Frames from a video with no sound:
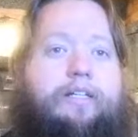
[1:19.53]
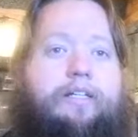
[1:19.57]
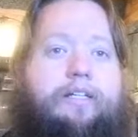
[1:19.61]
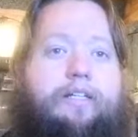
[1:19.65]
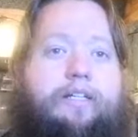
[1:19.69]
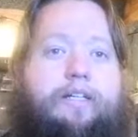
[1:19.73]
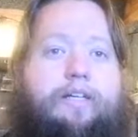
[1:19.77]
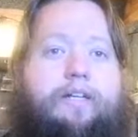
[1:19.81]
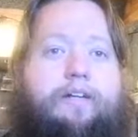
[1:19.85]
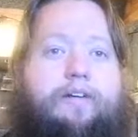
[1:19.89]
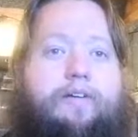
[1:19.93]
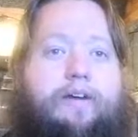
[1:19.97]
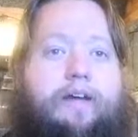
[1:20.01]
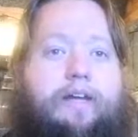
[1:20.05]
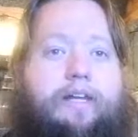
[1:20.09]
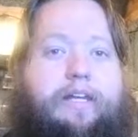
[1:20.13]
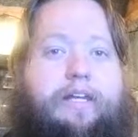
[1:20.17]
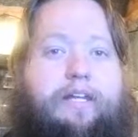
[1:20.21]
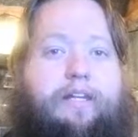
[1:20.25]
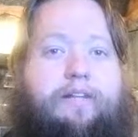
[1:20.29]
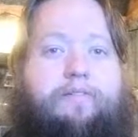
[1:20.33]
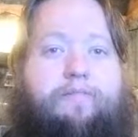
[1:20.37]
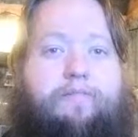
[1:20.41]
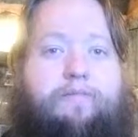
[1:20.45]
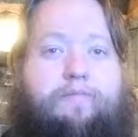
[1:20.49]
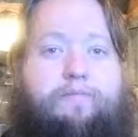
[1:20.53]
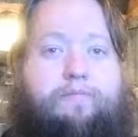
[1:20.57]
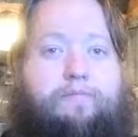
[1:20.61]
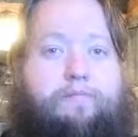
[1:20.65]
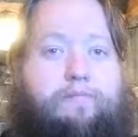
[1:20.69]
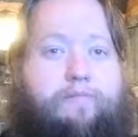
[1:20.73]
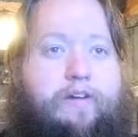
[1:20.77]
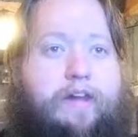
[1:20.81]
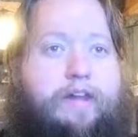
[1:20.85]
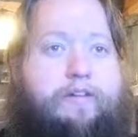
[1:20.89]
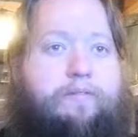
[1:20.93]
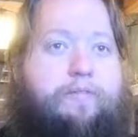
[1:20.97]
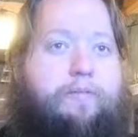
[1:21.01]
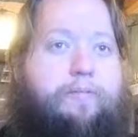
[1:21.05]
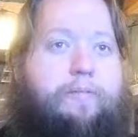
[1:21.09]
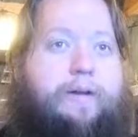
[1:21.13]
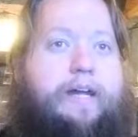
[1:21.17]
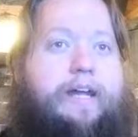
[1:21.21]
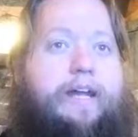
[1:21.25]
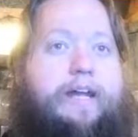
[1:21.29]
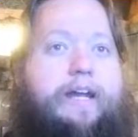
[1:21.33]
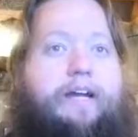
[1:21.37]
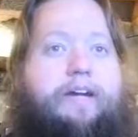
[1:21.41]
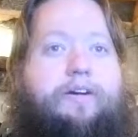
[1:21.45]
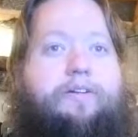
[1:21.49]
I need to fight for my
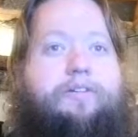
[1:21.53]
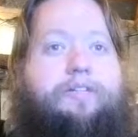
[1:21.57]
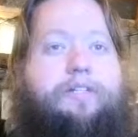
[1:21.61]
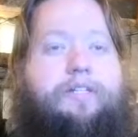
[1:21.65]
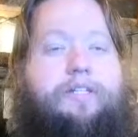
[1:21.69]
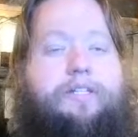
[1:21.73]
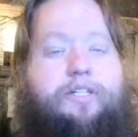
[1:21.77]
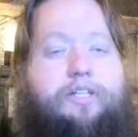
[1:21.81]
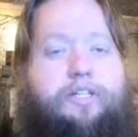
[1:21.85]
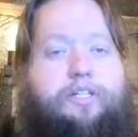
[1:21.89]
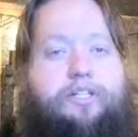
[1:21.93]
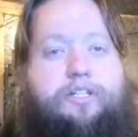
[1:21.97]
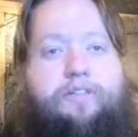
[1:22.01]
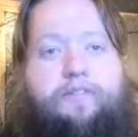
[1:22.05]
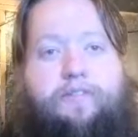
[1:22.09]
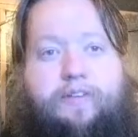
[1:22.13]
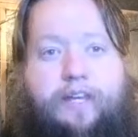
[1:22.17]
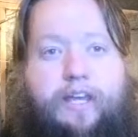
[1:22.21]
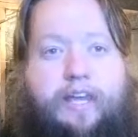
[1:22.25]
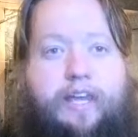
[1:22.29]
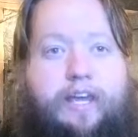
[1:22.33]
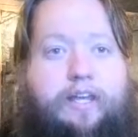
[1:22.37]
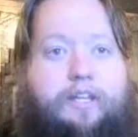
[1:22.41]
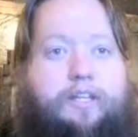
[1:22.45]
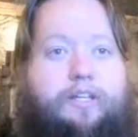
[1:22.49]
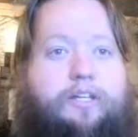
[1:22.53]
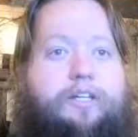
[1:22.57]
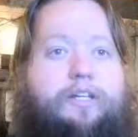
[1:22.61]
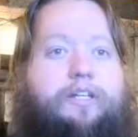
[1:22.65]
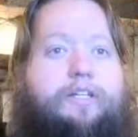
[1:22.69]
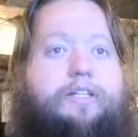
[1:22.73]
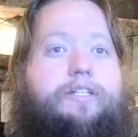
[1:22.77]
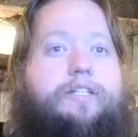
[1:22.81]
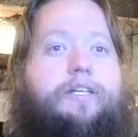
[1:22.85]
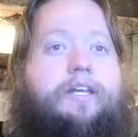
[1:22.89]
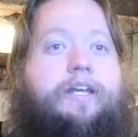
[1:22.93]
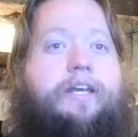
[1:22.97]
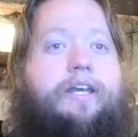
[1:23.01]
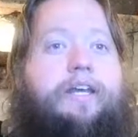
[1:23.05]
house and justifications.